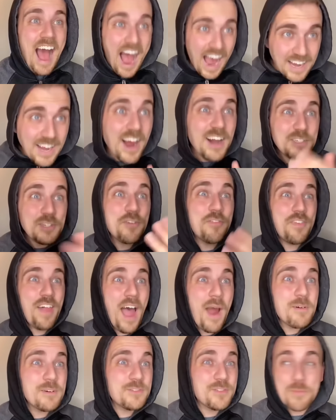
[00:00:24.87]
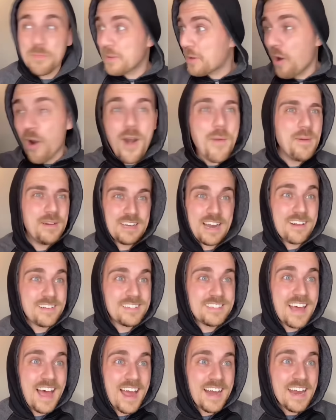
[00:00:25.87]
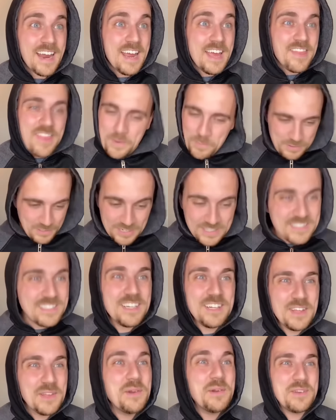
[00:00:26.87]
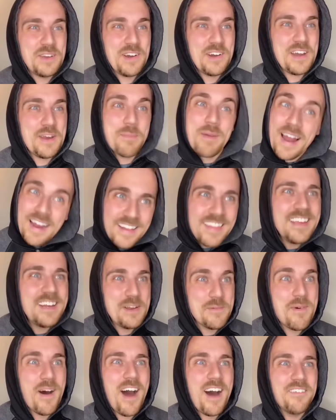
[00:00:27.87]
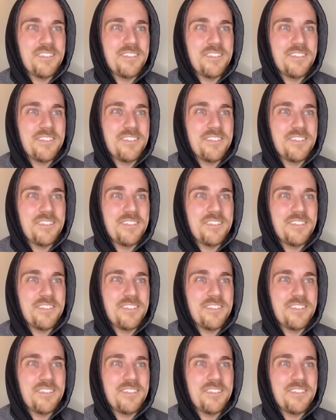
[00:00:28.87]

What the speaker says: got your flowers from the garbage outside. They were just a little dirty, but I cleaned them off.